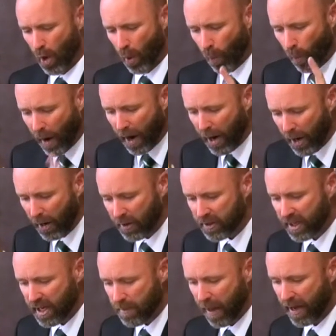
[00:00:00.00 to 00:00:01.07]
Where
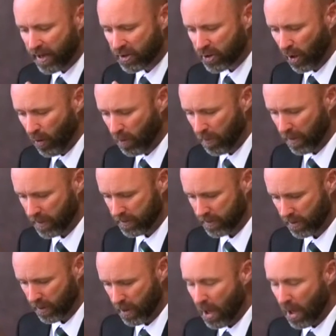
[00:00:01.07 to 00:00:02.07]
did he make atonement?